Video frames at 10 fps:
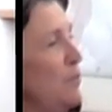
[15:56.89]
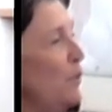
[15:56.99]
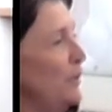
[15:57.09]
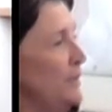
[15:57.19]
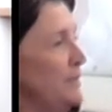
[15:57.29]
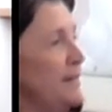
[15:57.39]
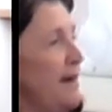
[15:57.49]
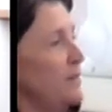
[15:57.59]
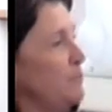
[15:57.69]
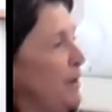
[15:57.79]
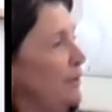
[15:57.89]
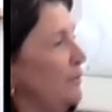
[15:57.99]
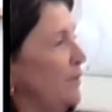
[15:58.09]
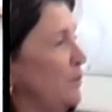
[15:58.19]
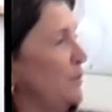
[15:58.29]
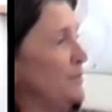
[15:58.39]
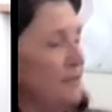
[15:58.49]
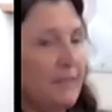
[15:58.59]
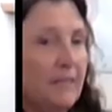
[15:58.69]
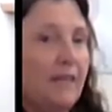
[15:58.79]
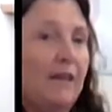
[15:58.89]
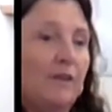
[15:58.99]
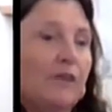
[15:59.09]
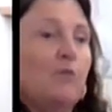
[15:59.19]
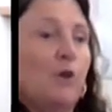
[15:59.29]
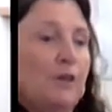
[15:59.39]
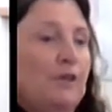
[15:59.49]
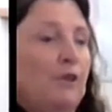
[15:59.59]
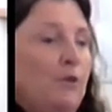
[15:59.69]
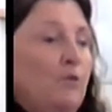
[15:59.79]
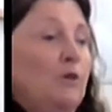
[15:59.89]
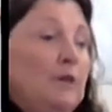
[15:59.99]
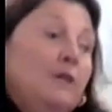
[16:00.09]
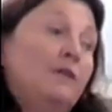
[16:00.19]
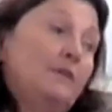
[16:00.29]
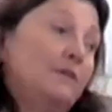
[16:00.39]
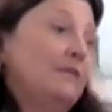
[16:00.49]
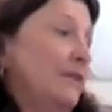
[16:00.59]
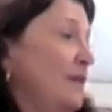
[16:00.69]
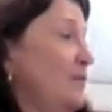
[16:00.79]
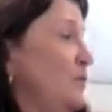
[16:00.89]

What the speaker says: important as a taxpayer. If I wasn't sitting here, I'd want to know that